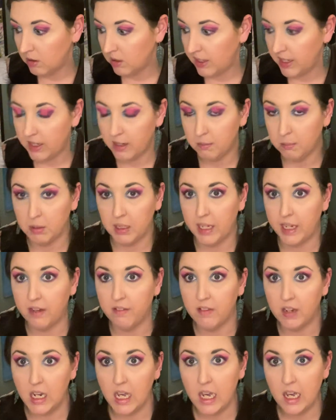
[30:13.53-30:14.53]
in a blink
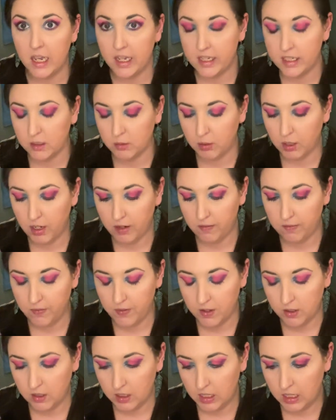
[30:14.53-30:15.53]
of an eye is what I'm
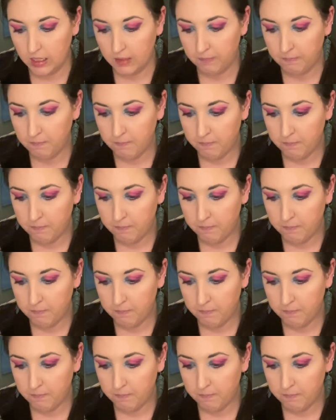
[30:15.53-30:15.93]
feeling.